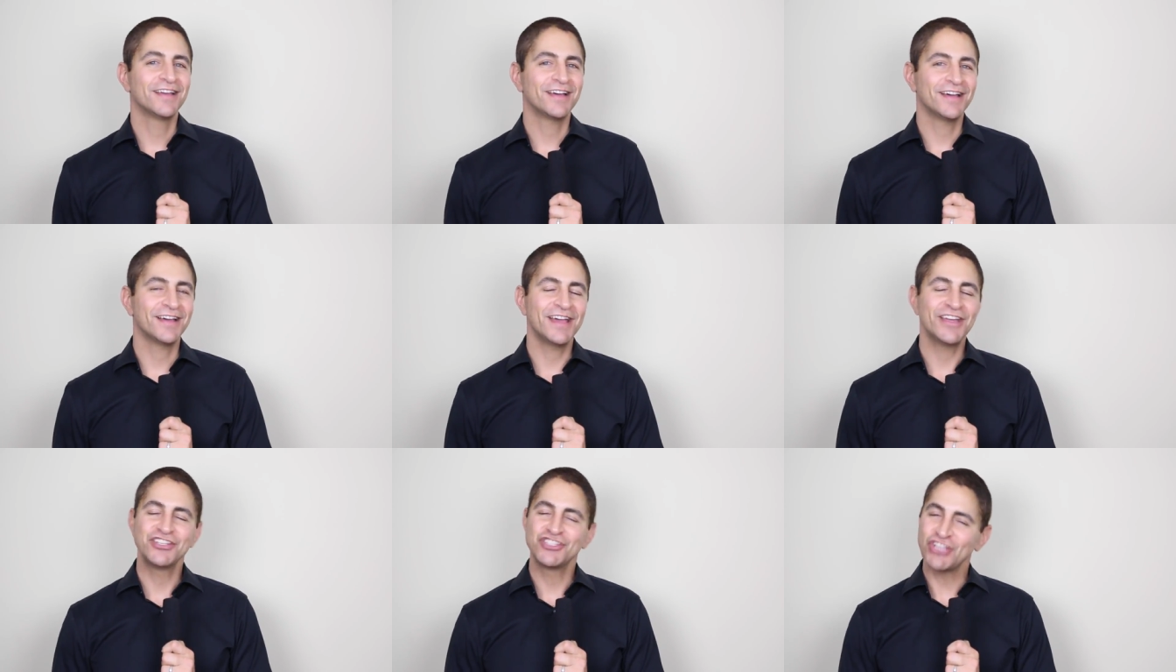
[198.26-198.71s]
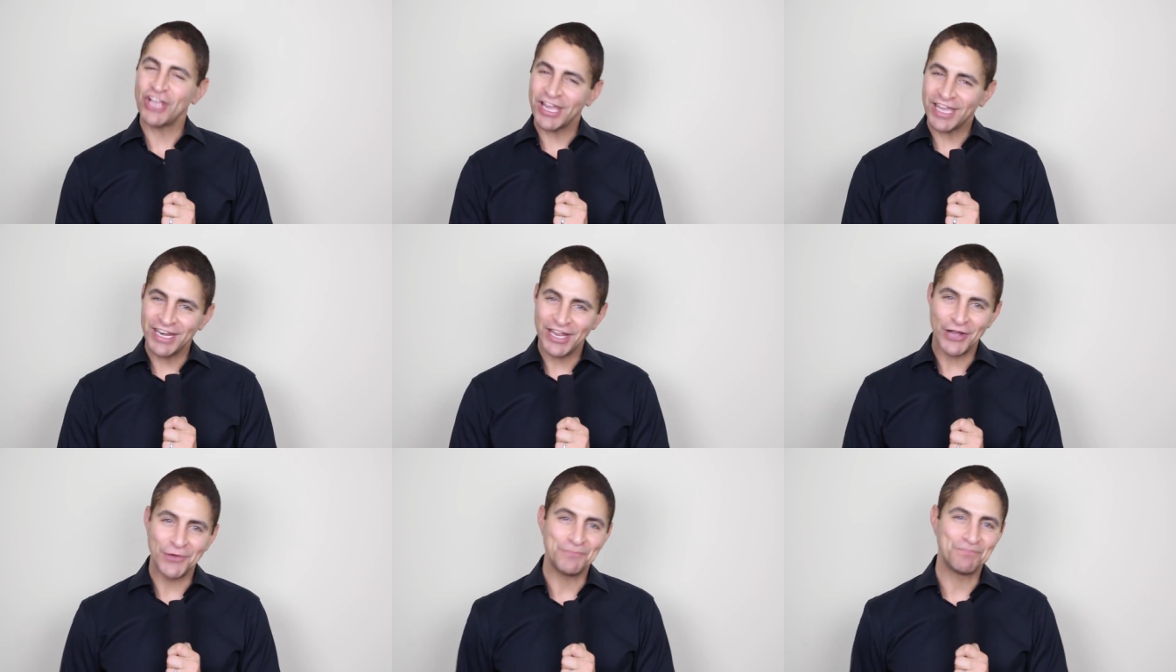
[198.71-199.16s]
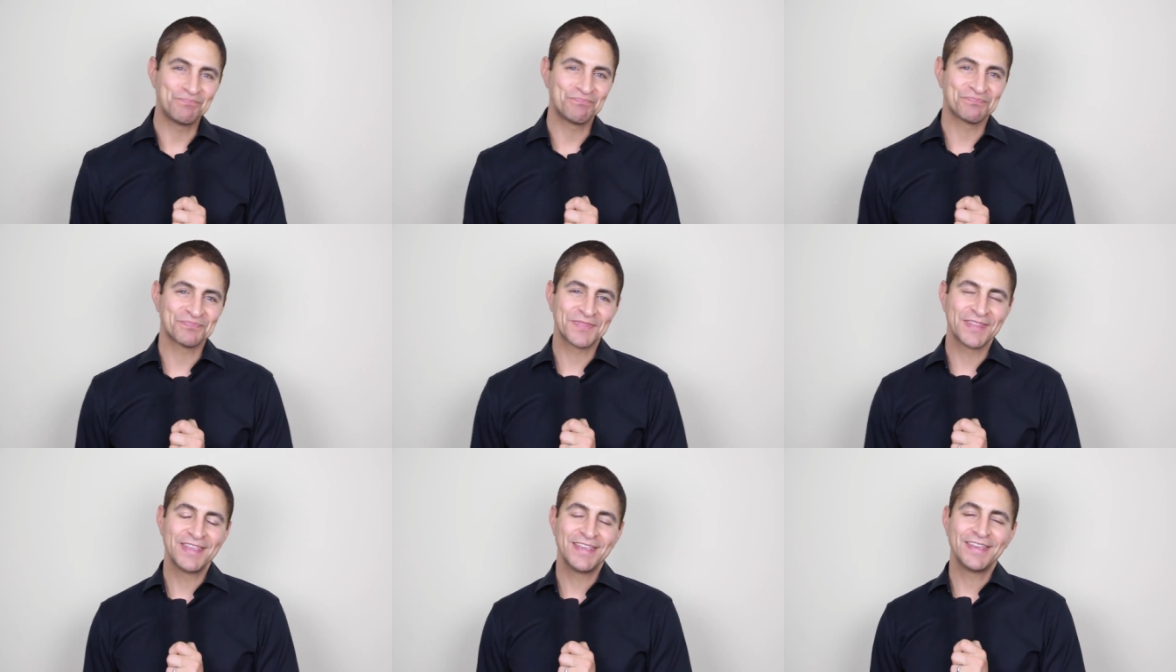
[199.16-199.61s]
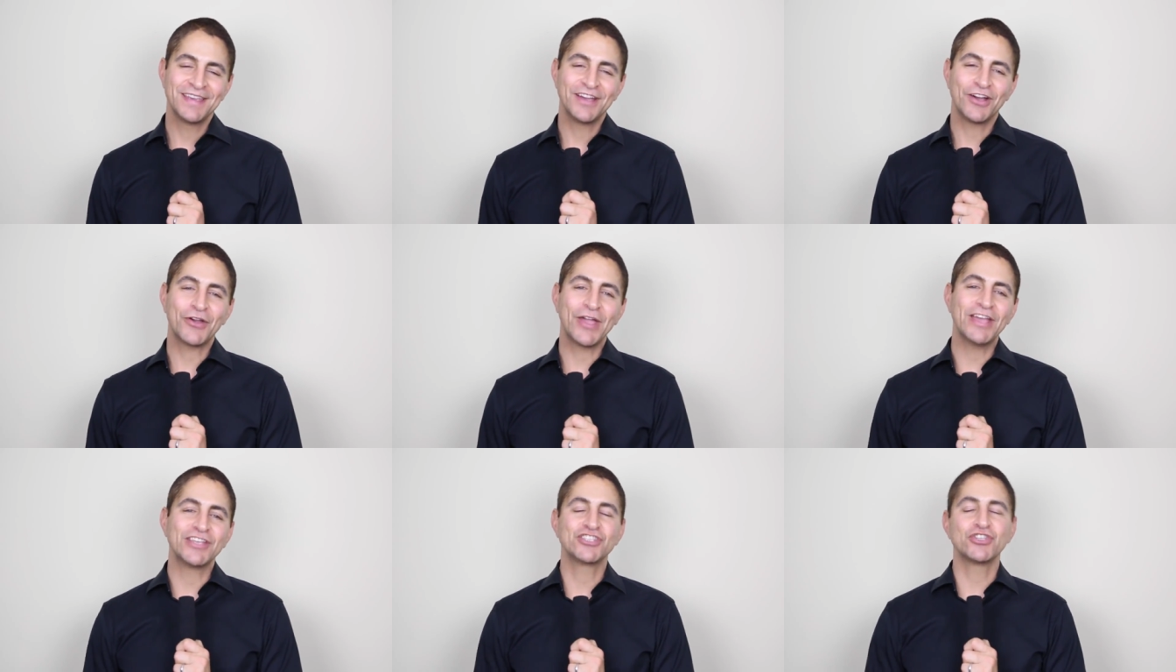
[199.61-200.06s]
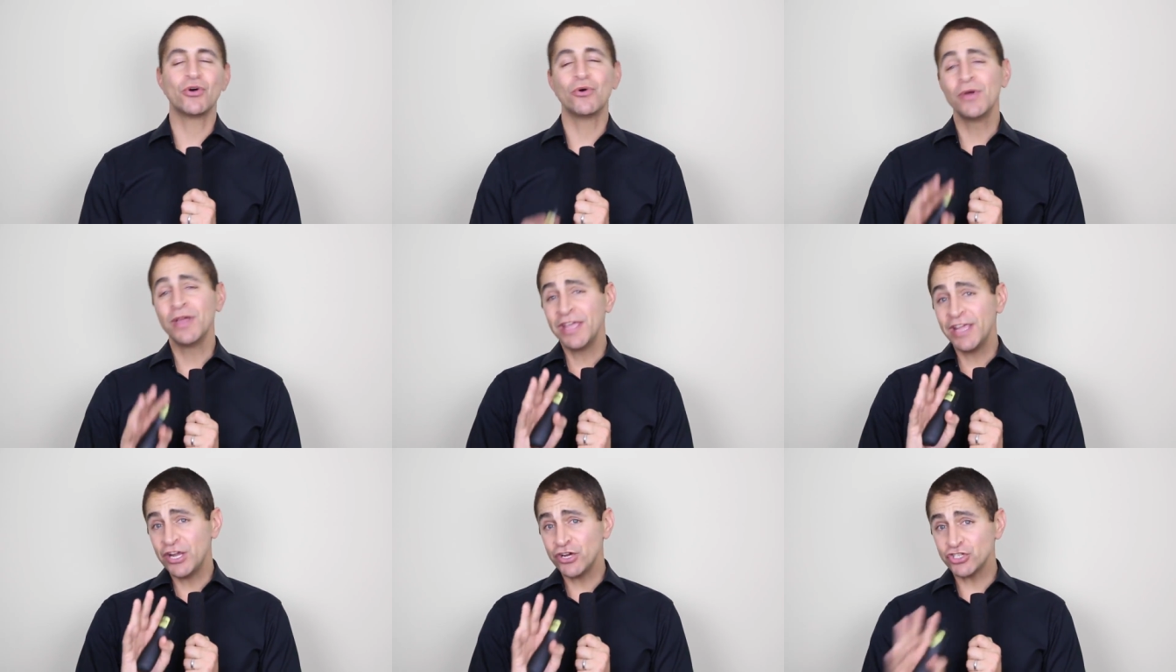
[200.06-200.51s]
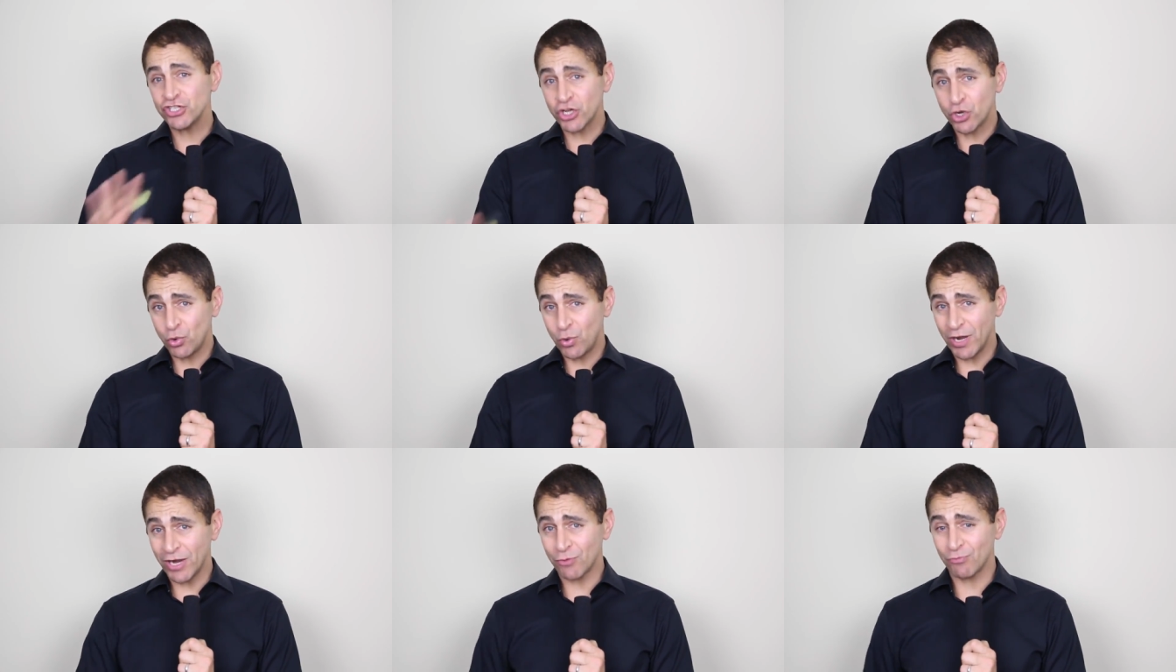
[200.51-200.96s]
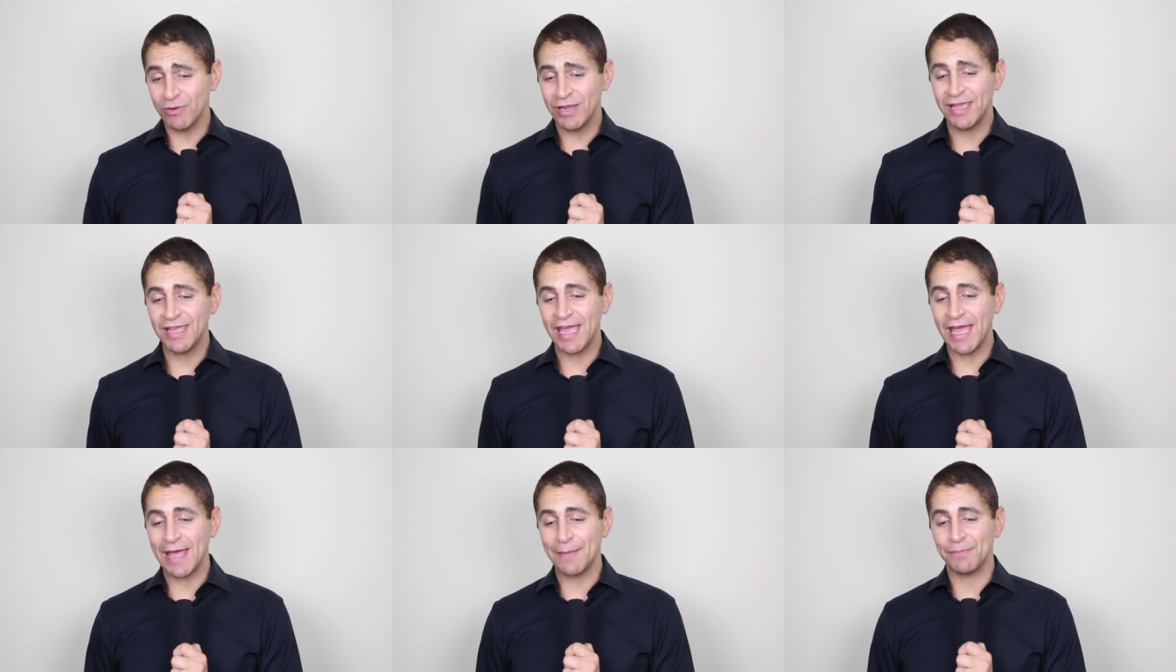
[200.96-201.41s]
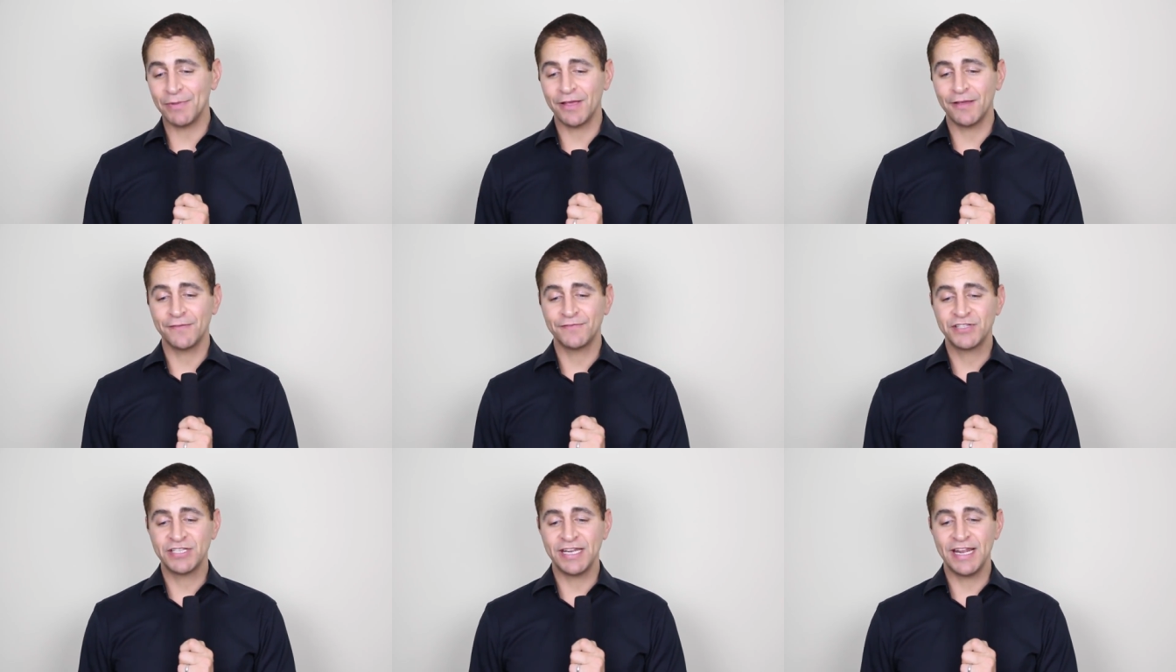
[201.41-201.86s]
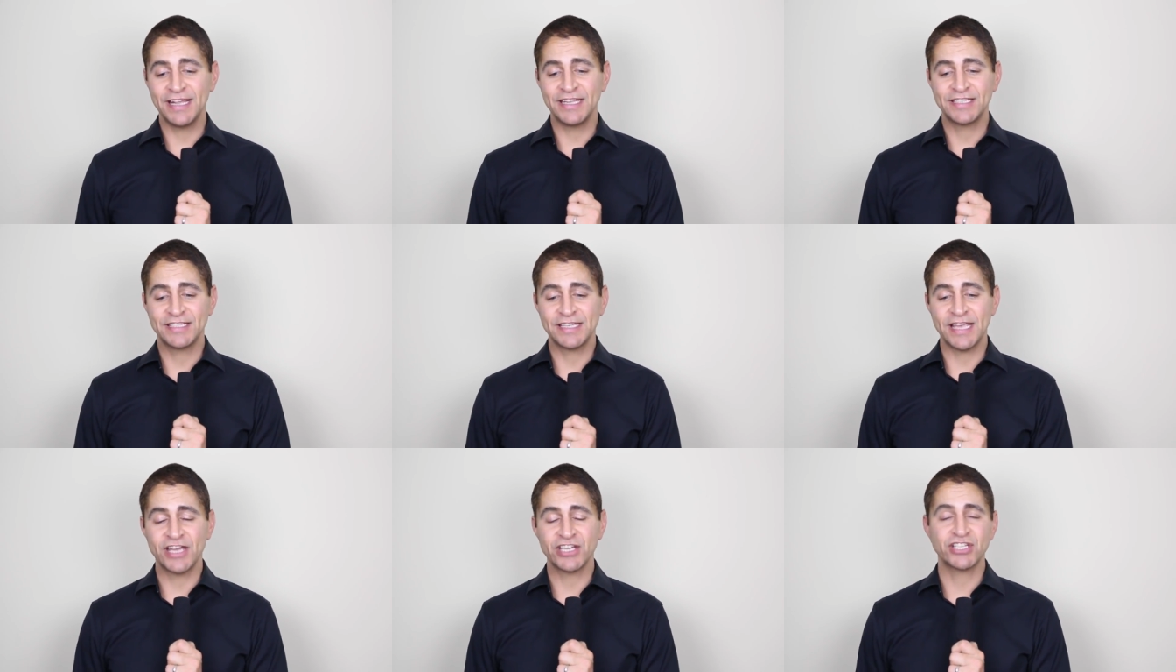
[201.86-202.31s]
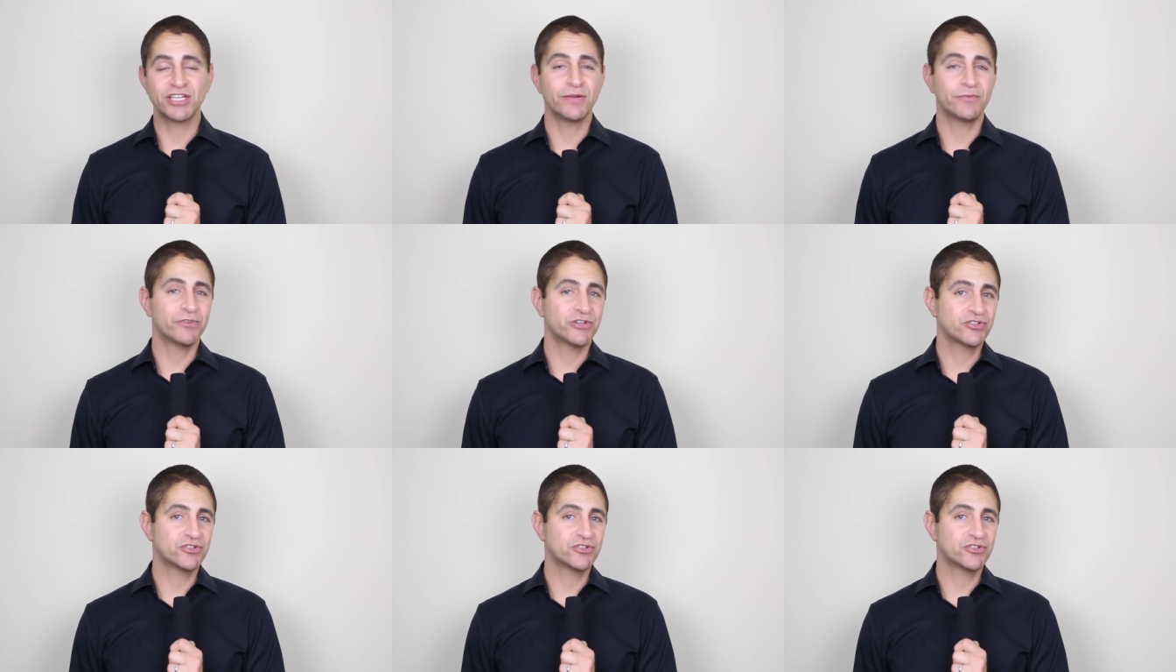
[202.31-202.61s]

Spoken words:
and check it out. Okay, so here's a quick recap of today's session,